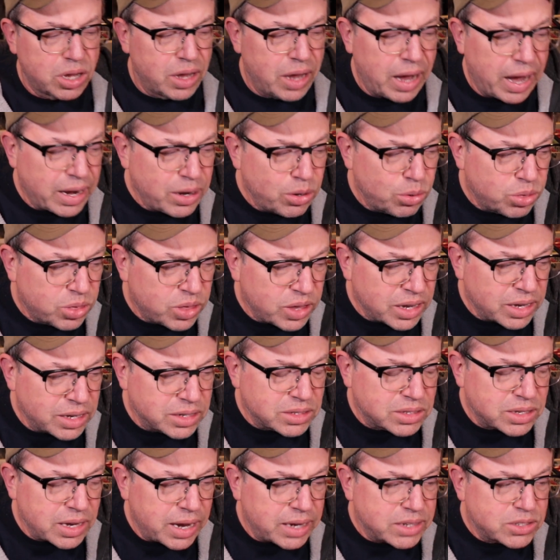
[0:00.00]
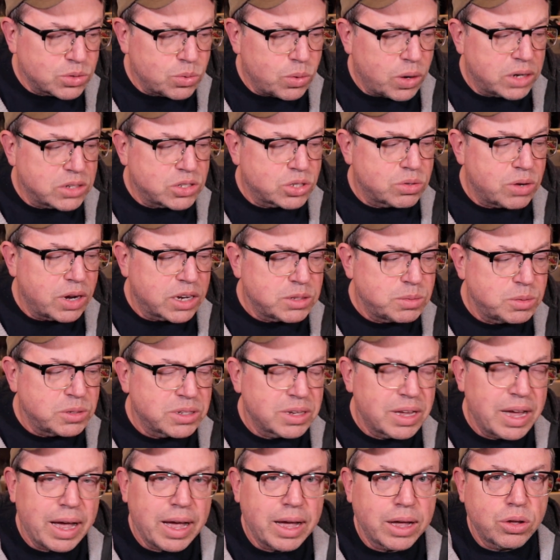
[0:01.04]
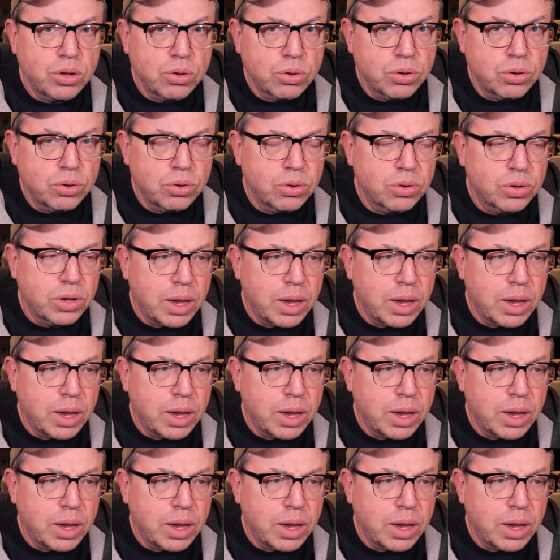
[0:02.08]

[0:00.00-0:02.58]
I don't think Sasquatch strikes me as the